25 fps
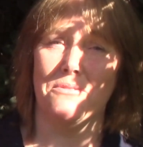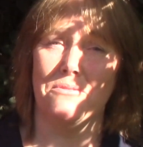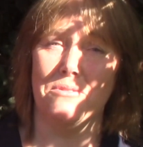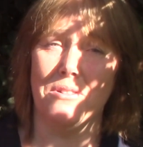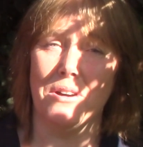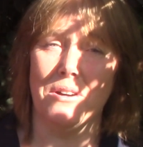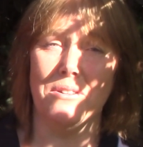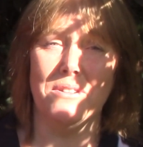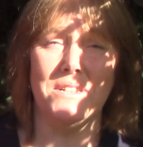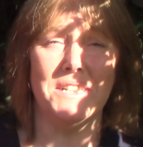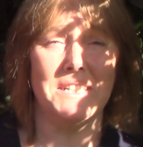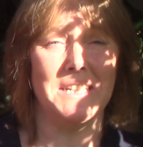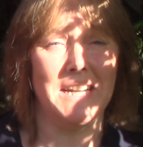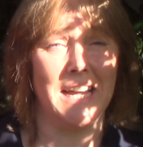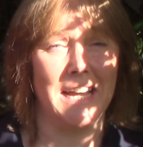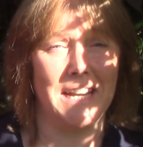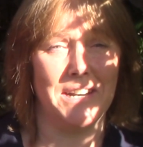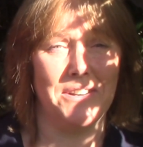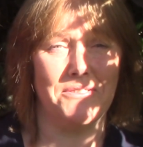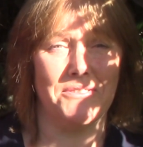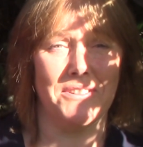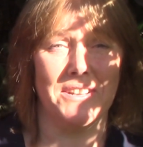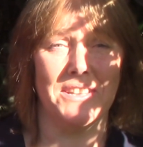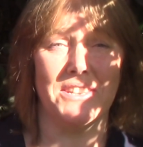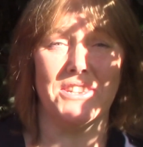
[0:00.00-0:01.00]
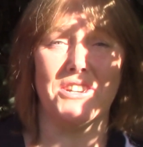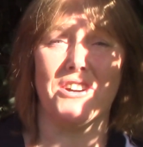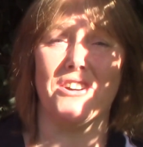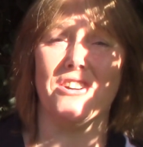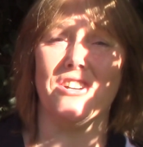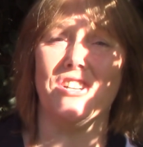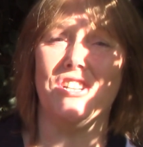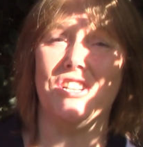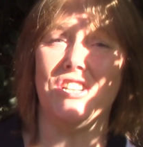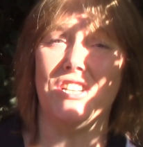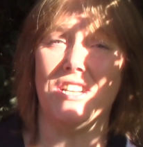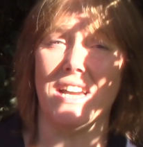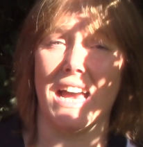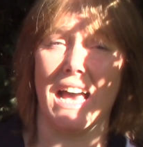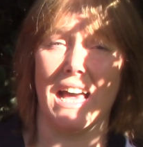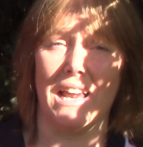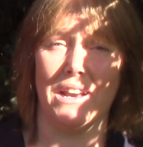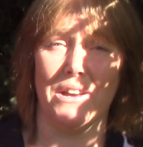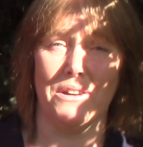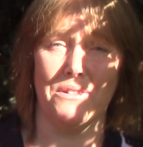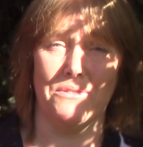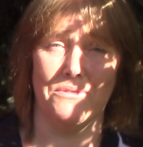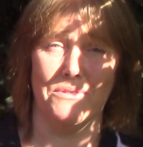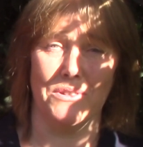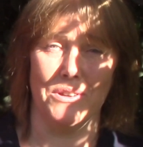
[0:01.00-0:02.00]
Rhododendrons are
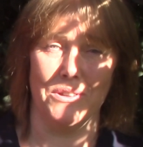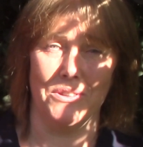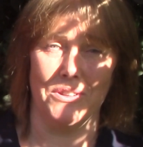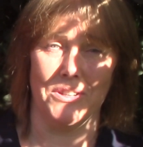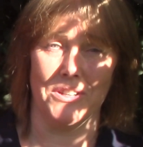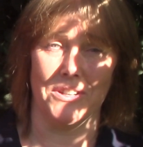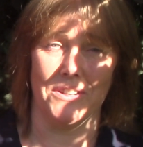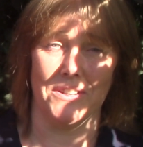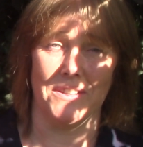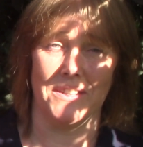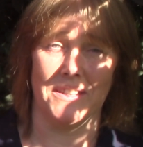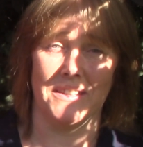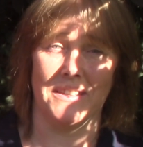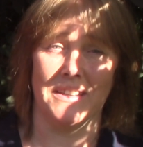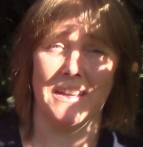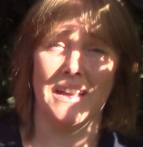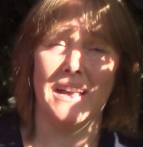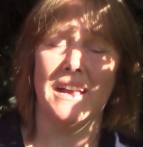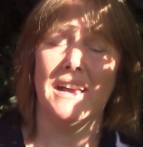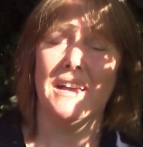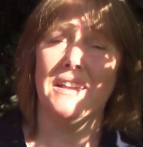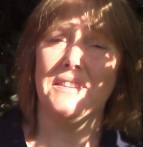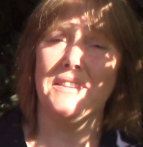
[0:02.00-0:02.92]
shallow rooters.